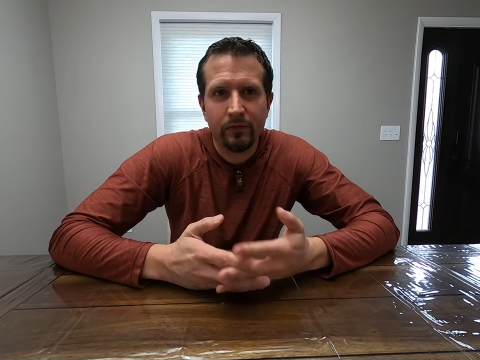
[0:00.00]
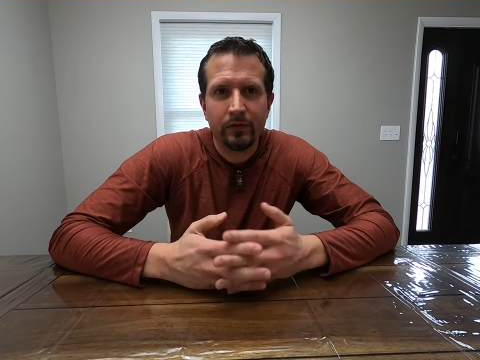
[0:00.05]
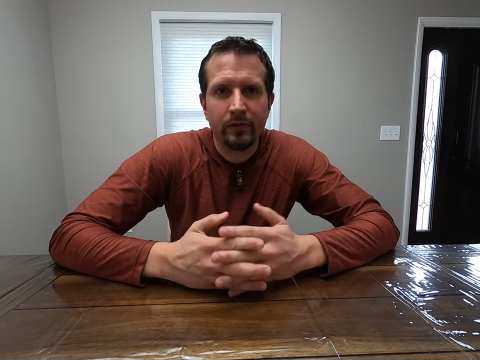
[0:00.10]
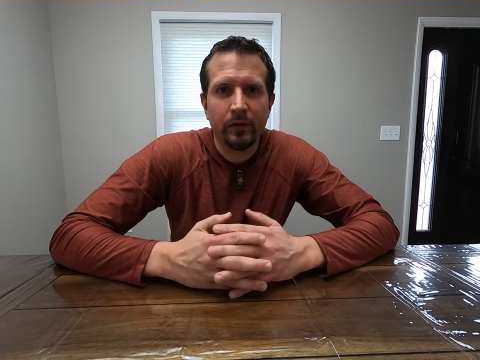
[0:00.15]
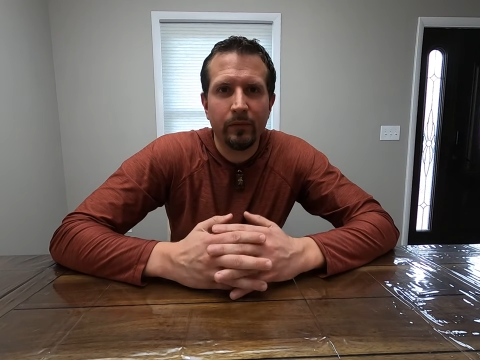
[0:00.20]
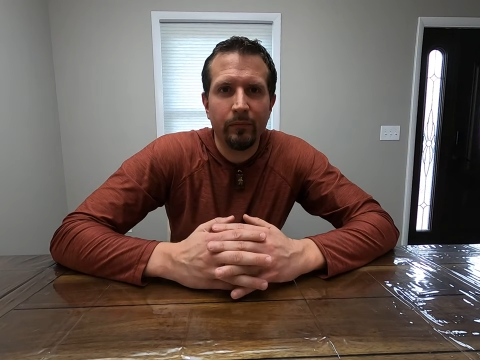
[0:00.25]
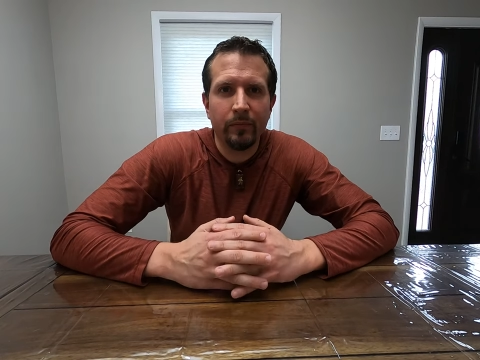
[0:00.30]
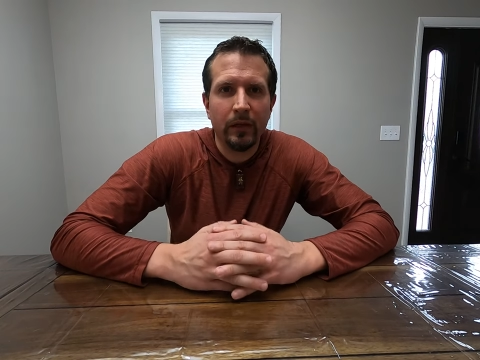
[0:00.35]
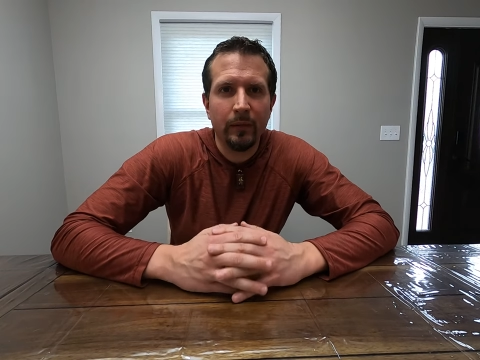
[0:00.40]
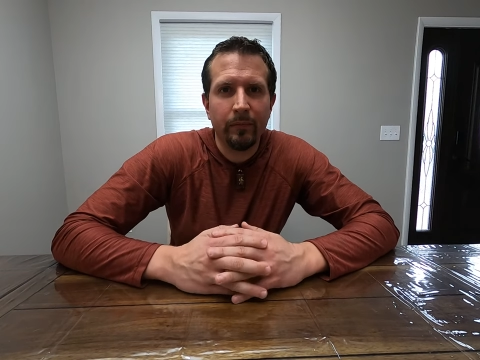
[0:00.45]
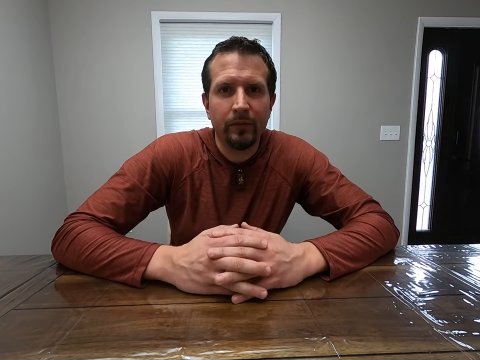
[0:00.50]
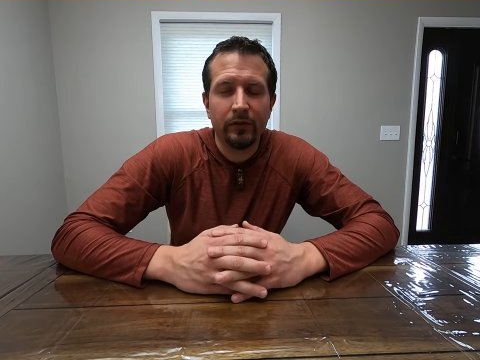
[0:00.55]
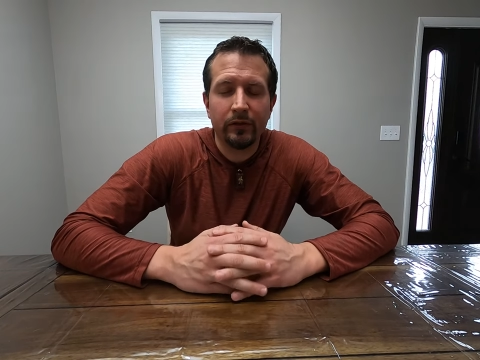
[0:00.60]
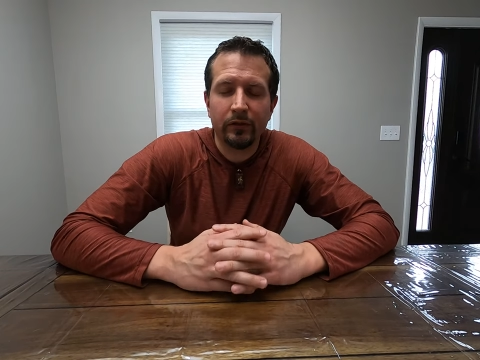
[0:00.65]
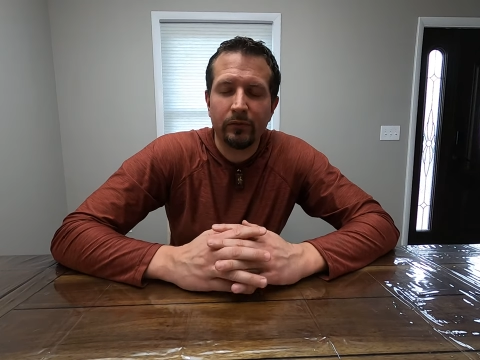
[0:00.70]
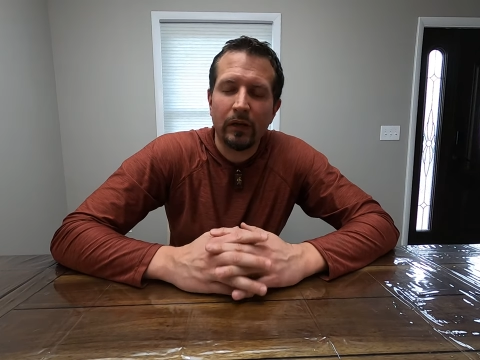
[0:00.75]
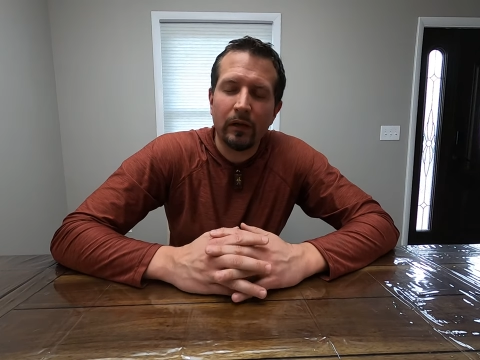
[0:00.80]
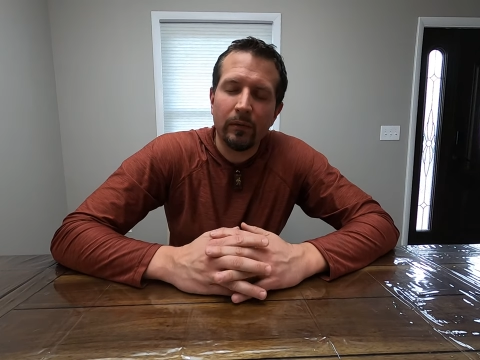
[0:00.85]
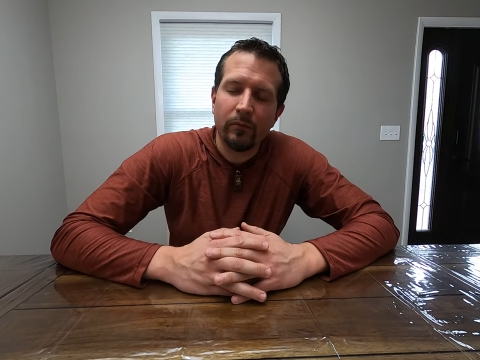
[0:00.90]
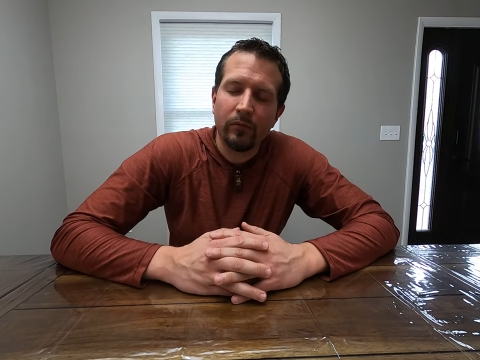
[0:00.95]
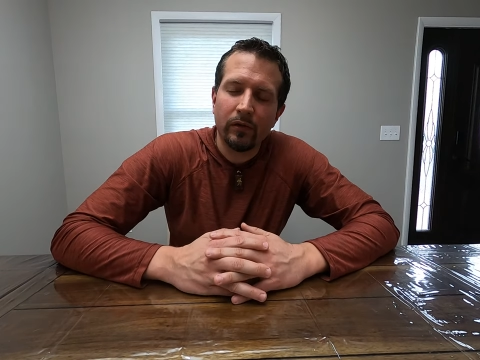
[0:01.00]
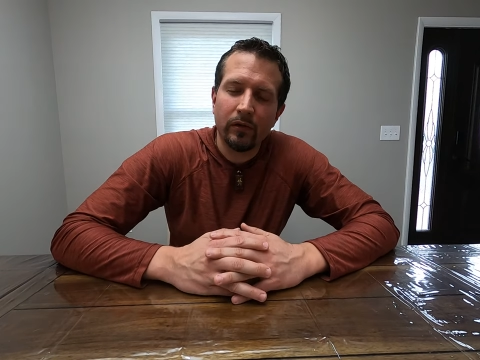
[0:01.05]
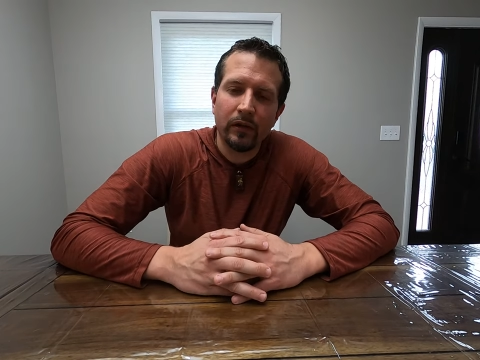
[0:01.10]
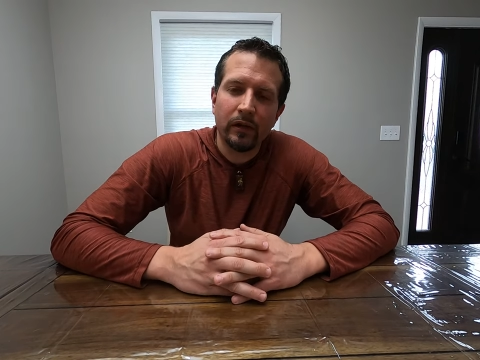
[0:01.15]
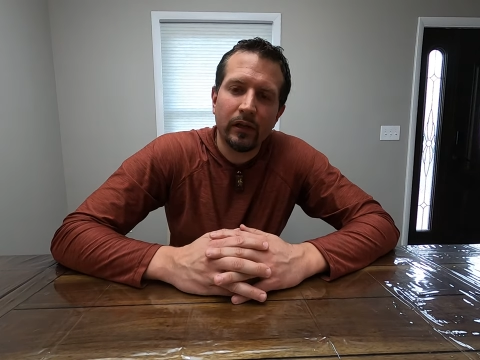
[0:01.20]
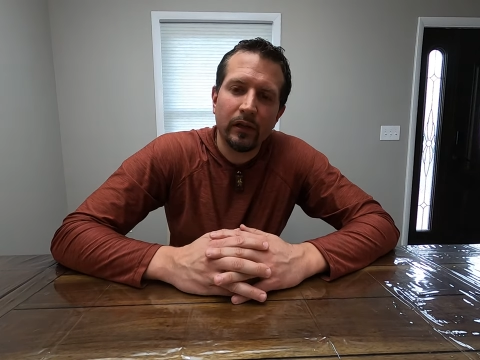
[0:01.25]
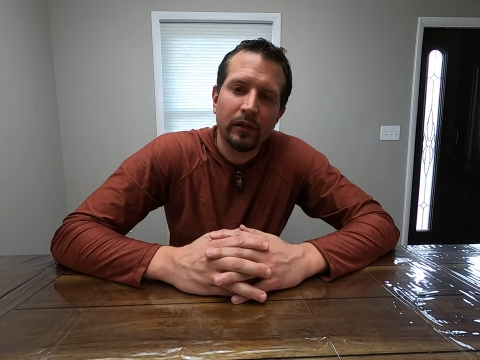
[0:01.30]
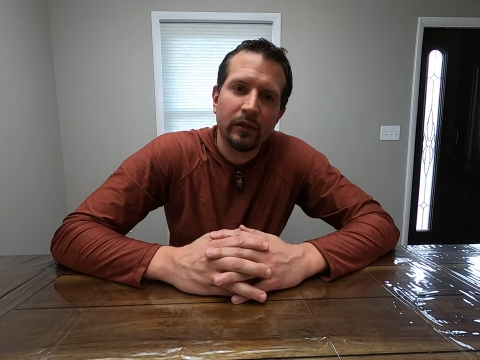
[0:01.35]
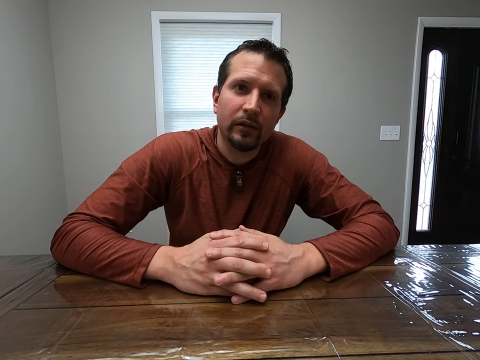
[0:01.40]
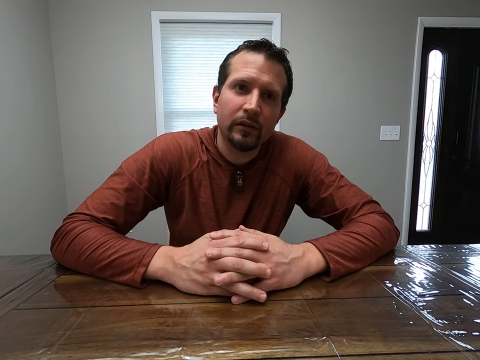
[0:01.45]
Some people slept more
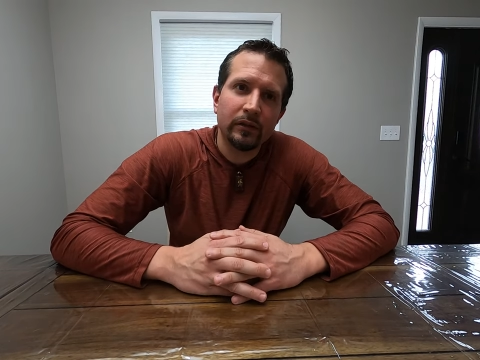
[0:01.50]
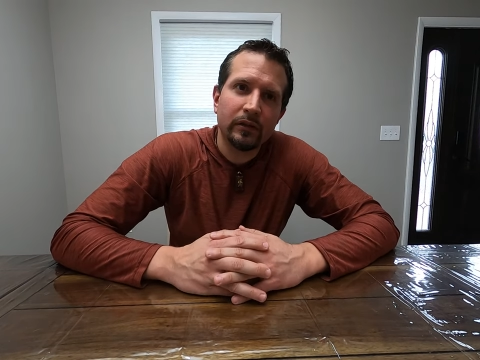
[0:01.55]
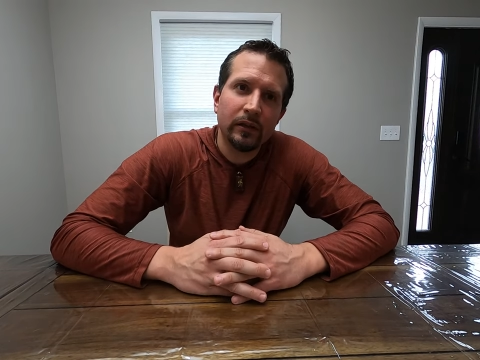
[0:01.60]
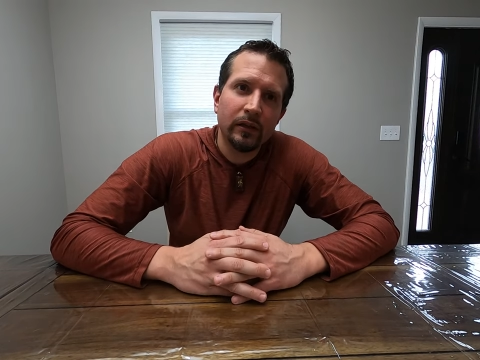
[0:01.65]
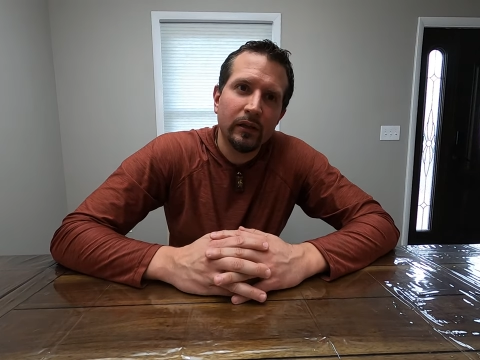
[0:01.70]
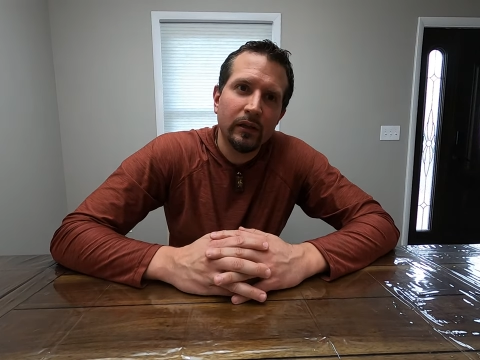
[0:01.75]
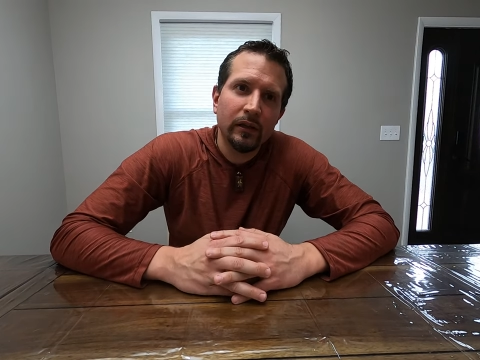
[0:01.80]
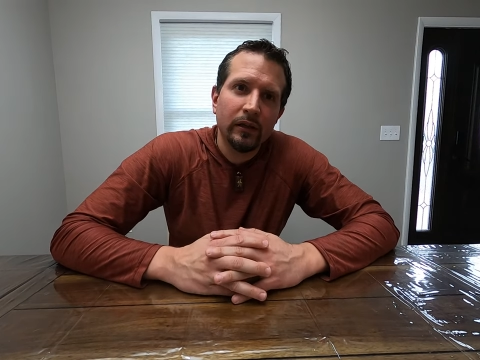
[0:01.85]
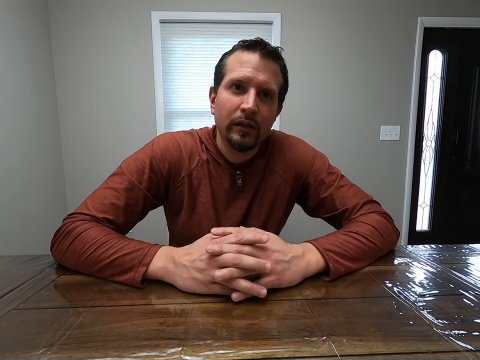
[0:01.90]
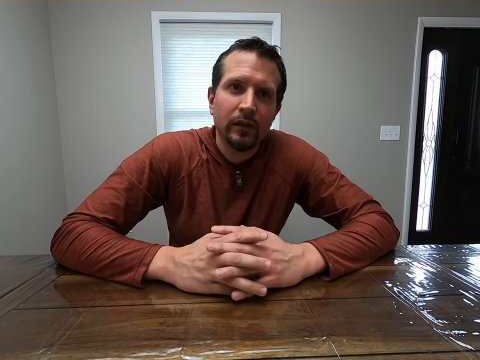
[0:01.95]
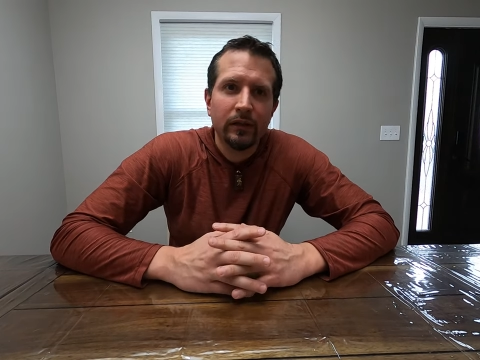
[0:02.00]
than others.